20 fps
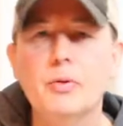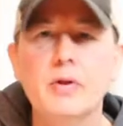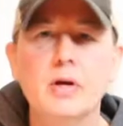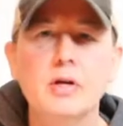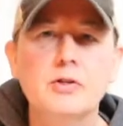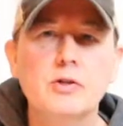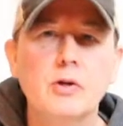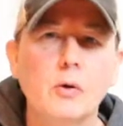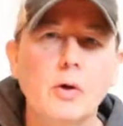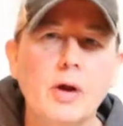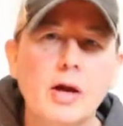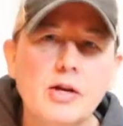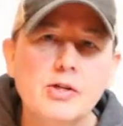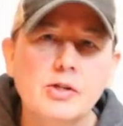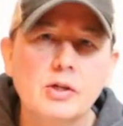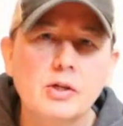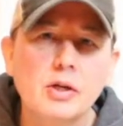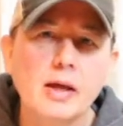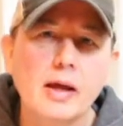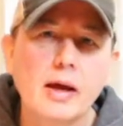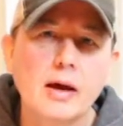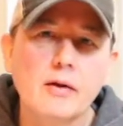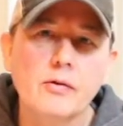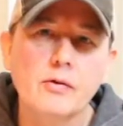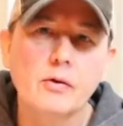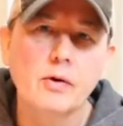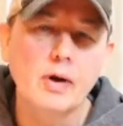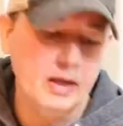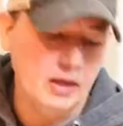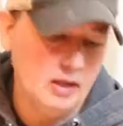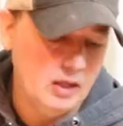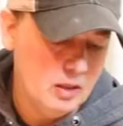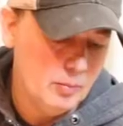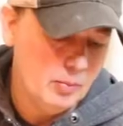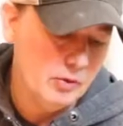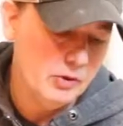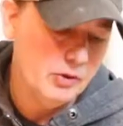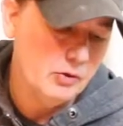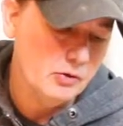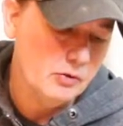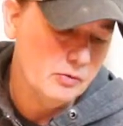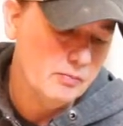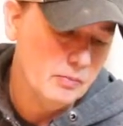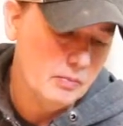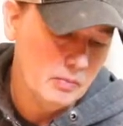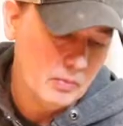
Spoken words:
the intonation together and keeping your